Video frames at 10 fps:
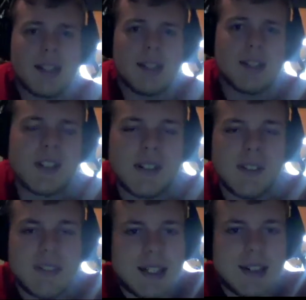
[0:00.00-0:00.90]

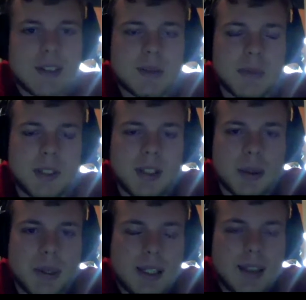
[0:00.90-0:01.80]
cards that I was familiar
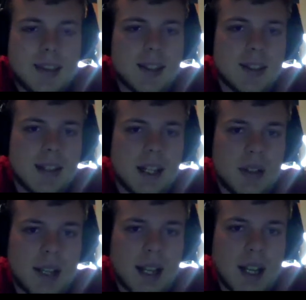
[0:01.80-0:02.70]
with, and I knew
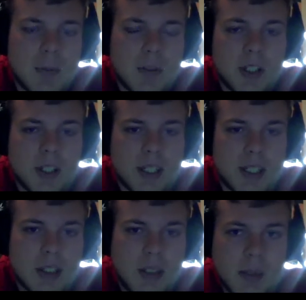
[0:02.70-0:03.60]
that I got them for a good
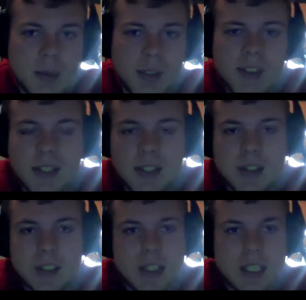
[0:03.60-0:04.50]
deal. I'll be able to sell those
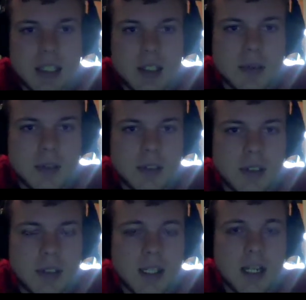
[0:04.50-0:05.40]
on later
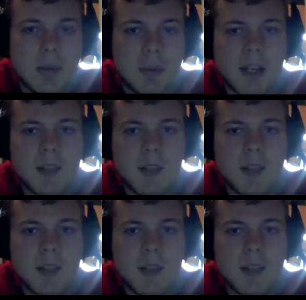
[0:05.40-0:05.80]
for a couple bucks